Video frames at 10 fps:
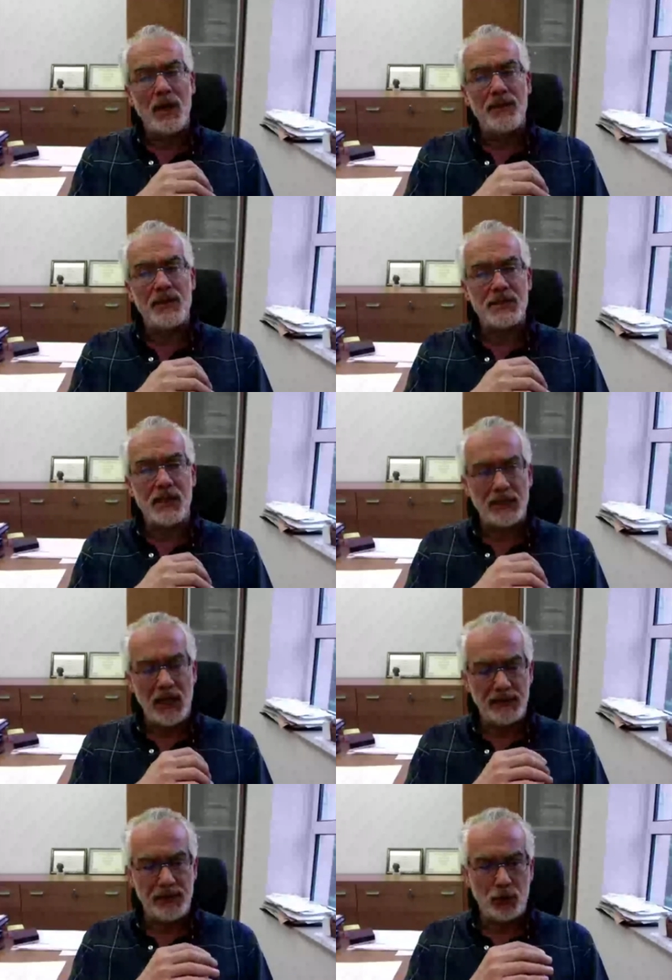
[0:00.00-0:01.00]
this got
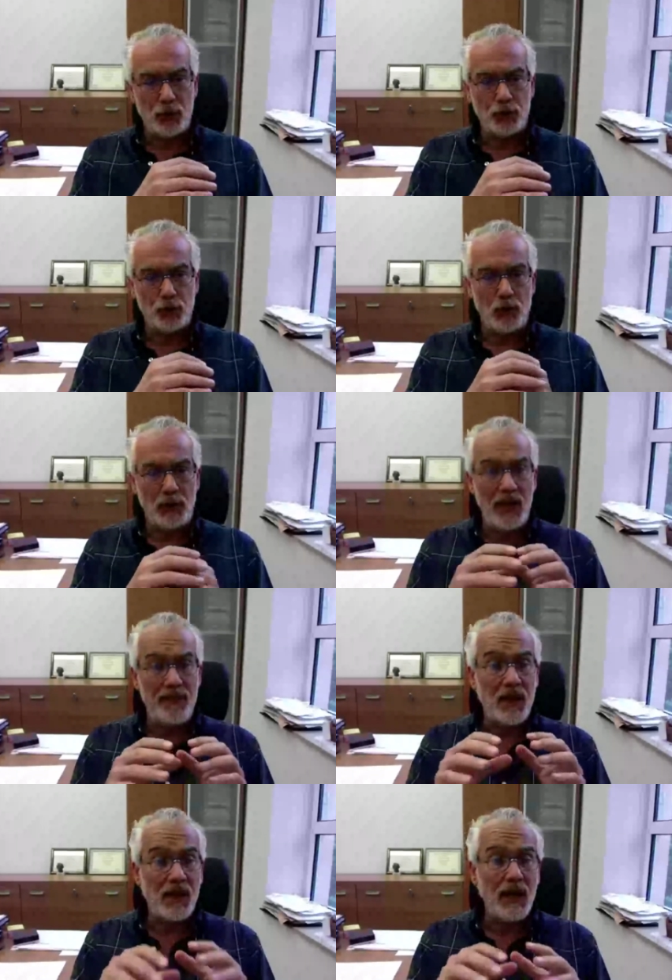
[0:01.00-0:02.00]
under control. In
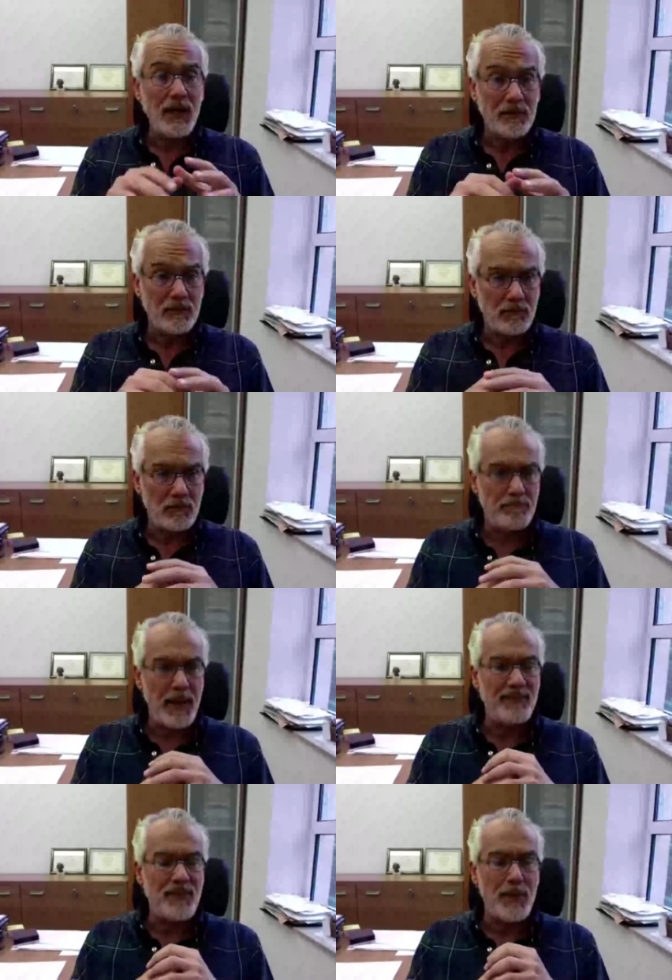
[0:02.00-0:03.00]
the current
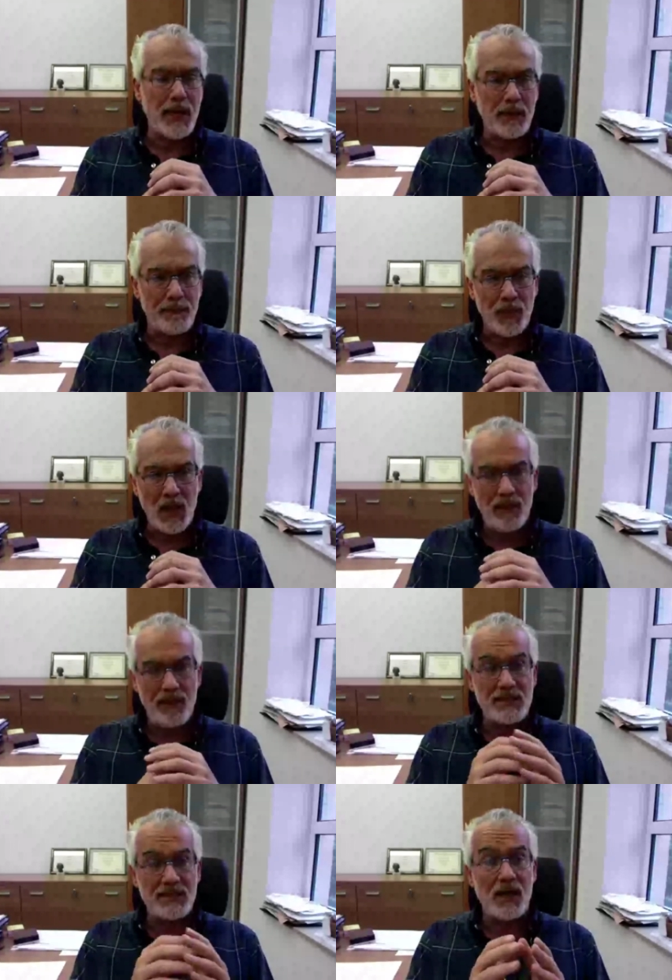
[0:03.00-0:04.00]
pandemic,
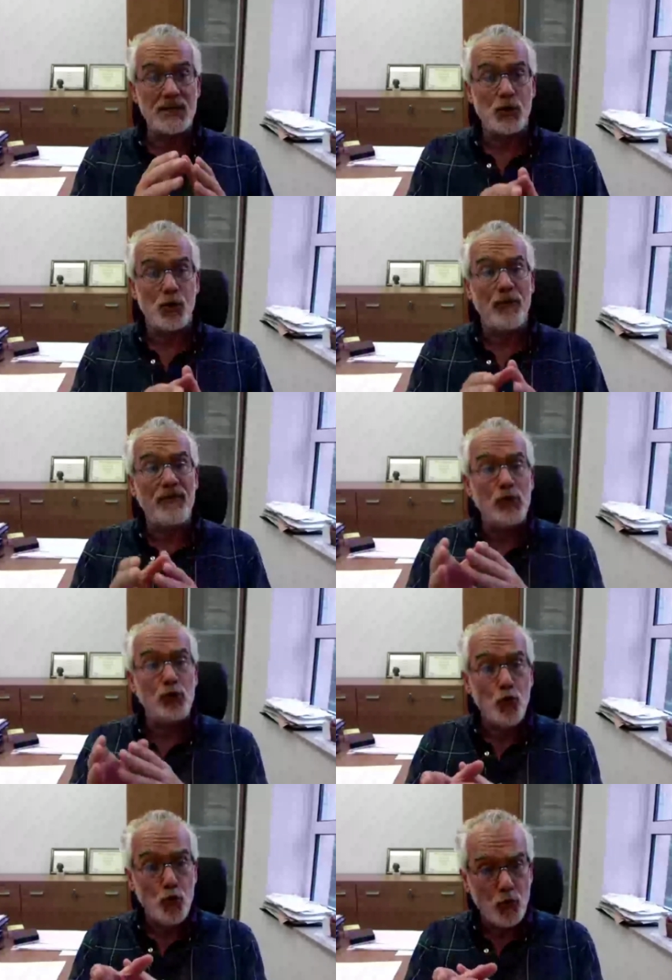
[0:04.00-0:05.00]
the
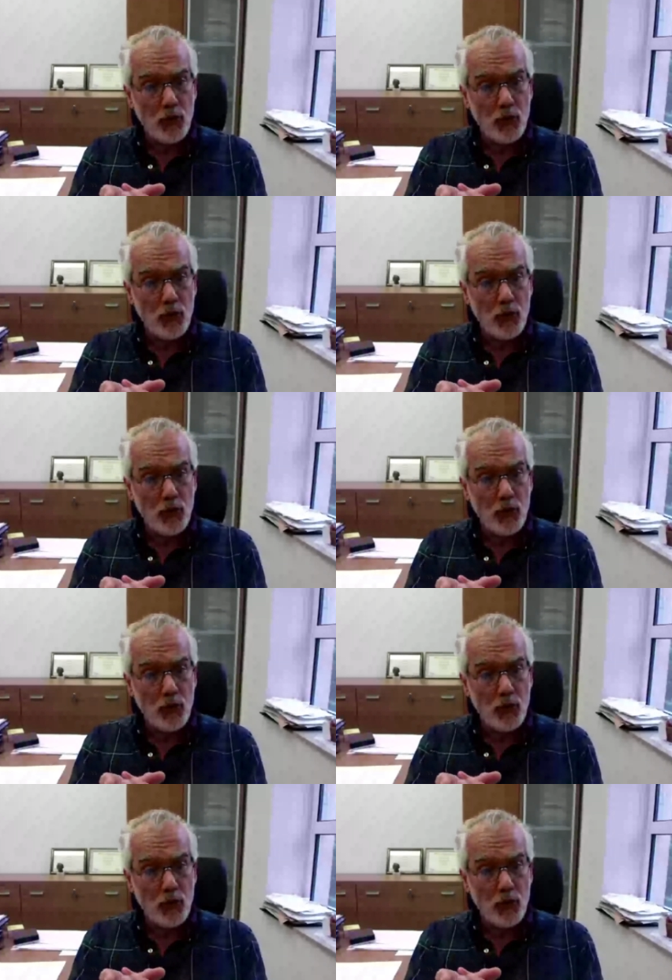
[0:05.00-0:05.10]
SARS-CoV-2,